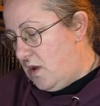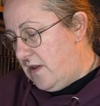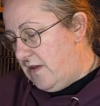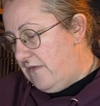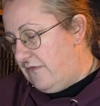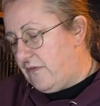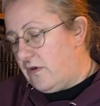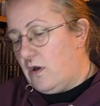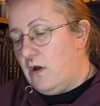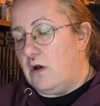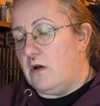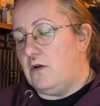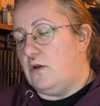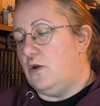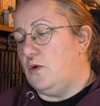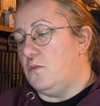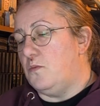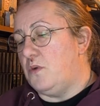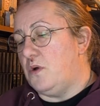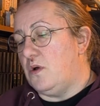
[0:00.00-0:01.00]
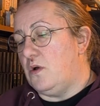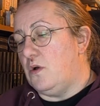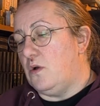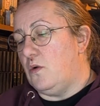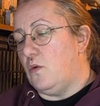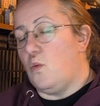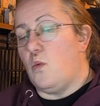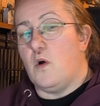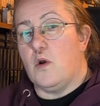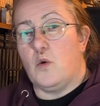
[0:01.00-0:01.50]
We've got
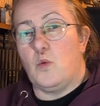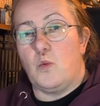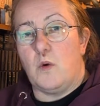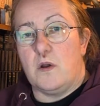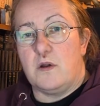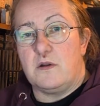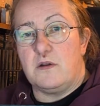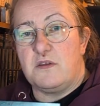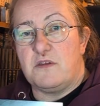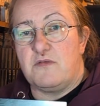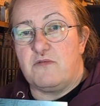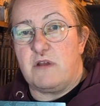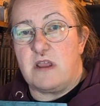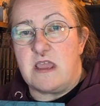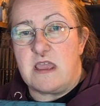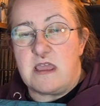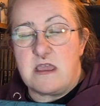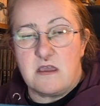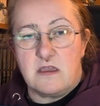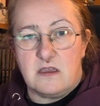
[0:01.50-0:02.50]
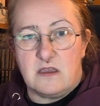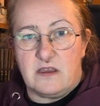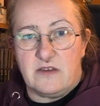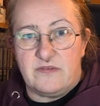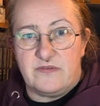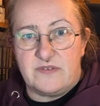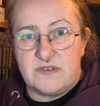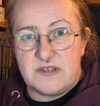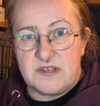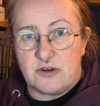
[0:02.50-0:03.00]
number 113
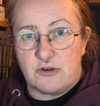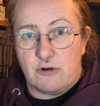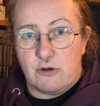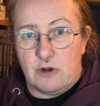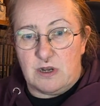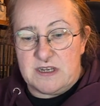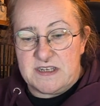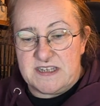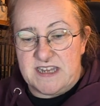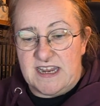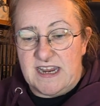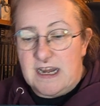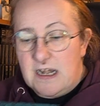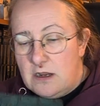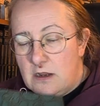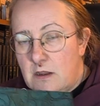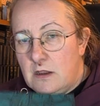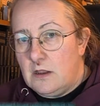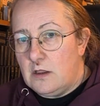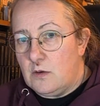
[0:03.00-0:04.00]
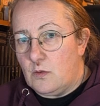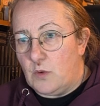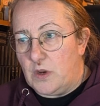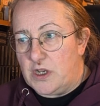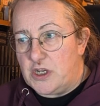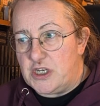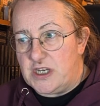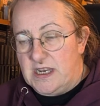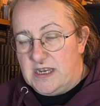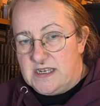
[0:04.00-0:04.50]
of ScrawlrZine,
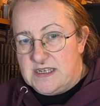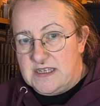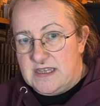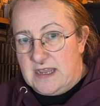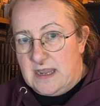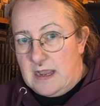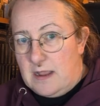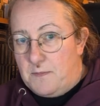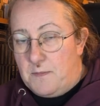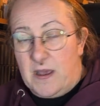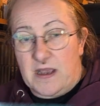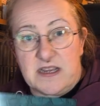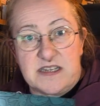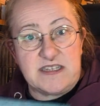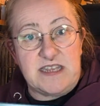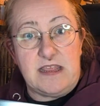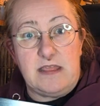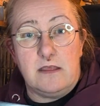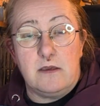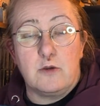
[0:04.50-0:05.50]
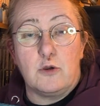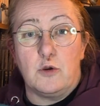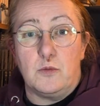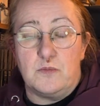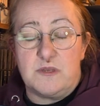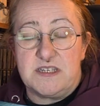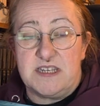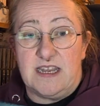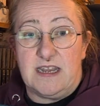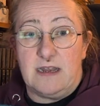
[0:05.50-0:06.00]
which is the magazine that
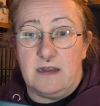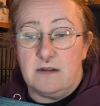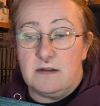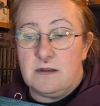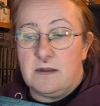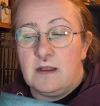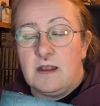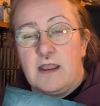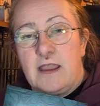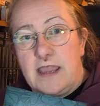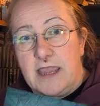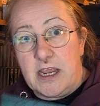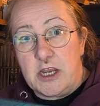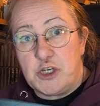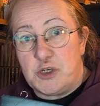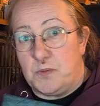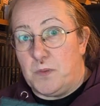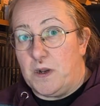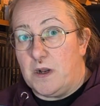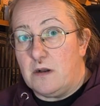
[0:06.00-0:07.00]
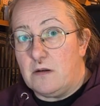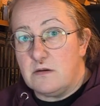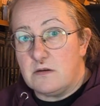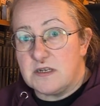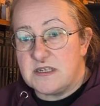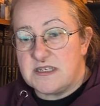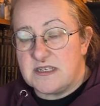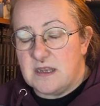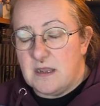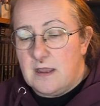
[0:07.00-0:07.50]
comes in each
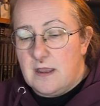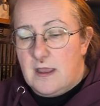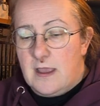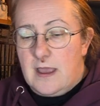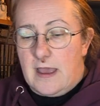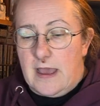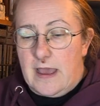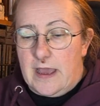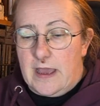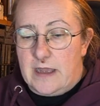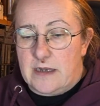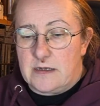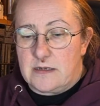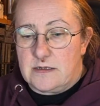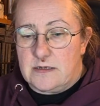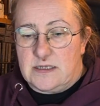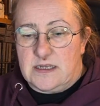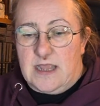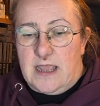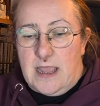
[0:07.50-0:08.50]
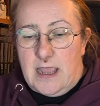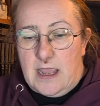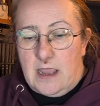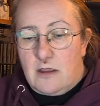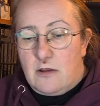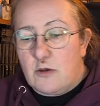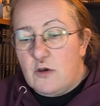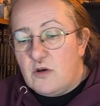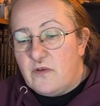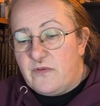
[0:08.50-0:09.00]
box, and
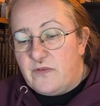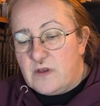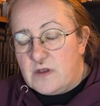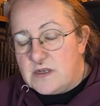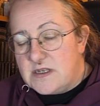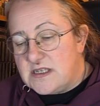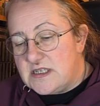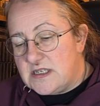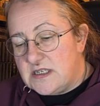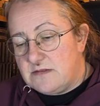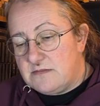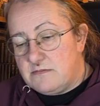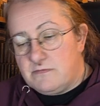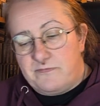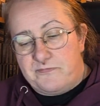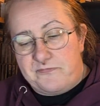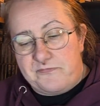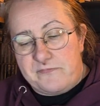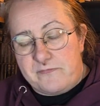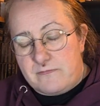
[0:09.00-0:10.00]
it covers